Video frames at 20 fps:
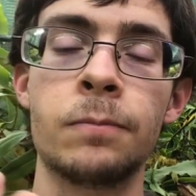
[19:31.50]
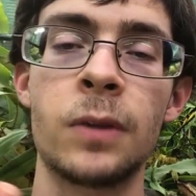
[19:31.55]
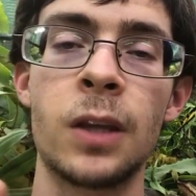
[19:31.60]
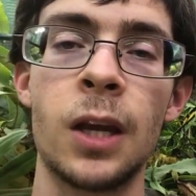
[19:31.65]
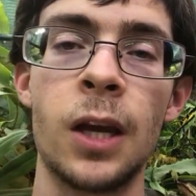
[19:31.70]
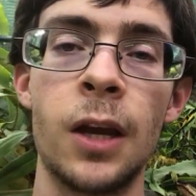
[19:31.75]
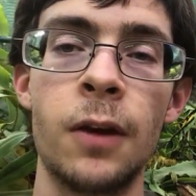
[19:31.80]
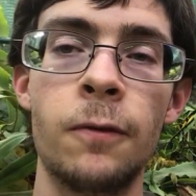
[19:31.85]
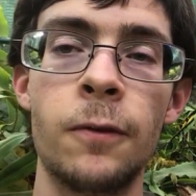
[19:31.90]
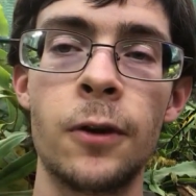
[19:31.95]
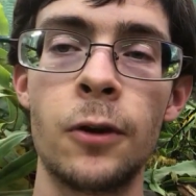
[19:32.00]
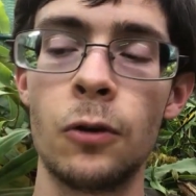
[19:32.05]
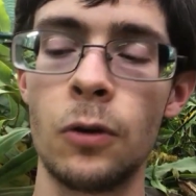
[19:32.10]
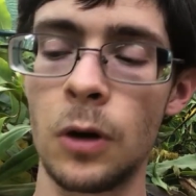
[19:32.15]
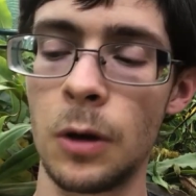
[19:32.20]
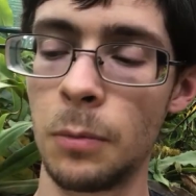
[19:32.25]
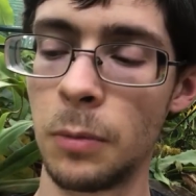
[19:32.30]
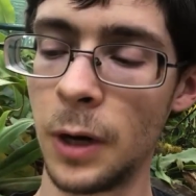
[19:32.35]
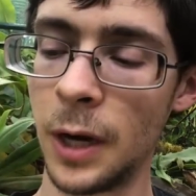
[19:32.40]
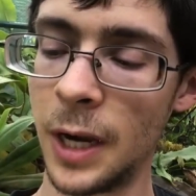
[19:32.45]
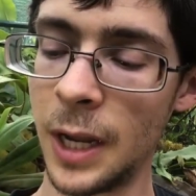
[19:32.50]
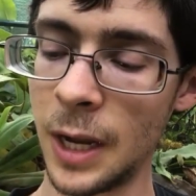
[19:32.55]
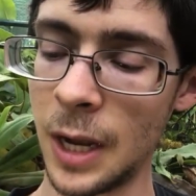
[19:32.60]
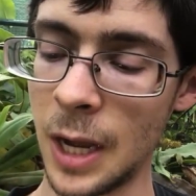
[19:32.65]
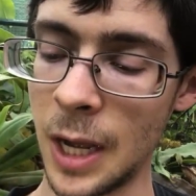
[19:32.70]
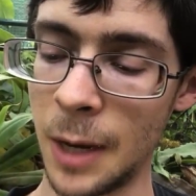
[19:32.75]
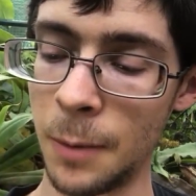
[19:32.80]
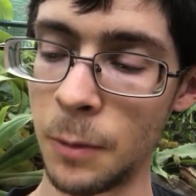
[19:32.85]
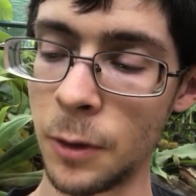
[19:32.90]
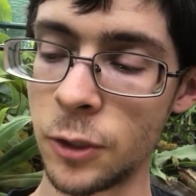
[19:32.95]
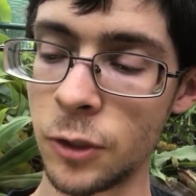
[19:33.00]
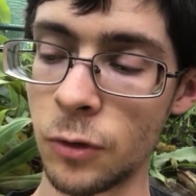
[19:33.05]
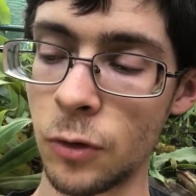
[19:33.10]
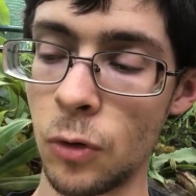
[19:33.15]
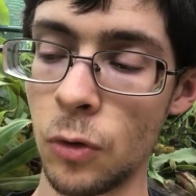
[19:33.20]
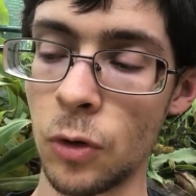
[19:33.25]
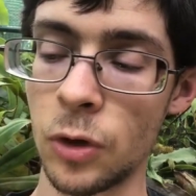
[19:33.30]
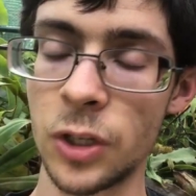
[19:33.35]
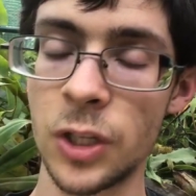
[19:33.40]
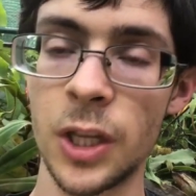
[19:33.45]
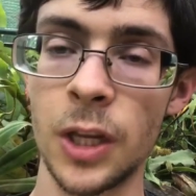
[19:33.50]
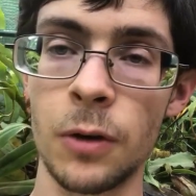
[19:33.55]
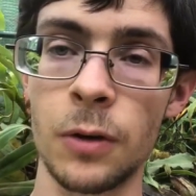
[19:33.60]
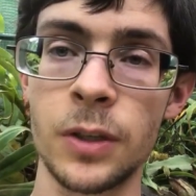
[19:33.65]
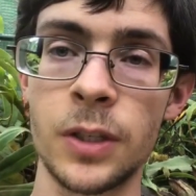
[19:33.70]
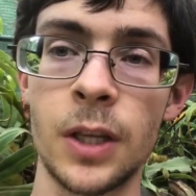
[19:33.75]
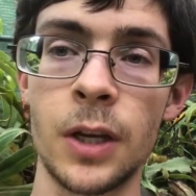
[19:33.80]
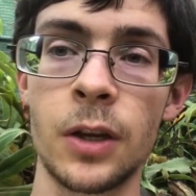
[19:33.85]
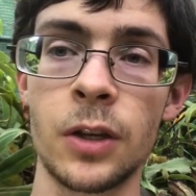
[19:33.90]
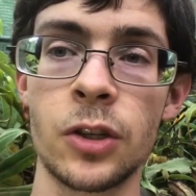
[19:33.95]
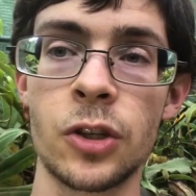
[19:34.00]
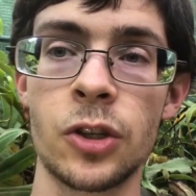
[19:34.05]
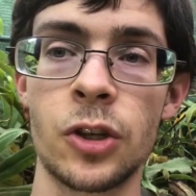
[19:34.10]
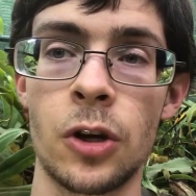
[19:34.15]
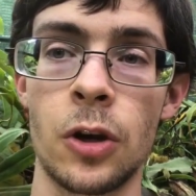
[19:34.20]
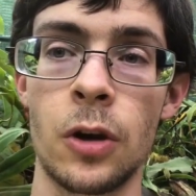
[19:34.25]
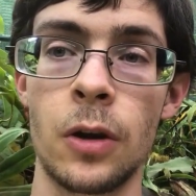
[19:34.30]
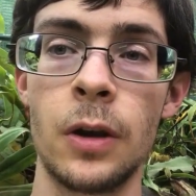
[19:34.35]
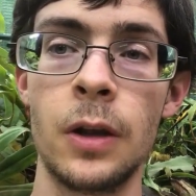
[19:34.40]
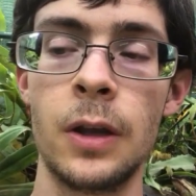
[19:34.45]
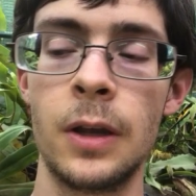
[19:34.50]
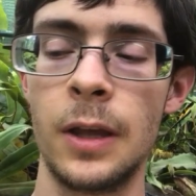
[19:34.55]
If you are breeding hybrids, of course, there is the concern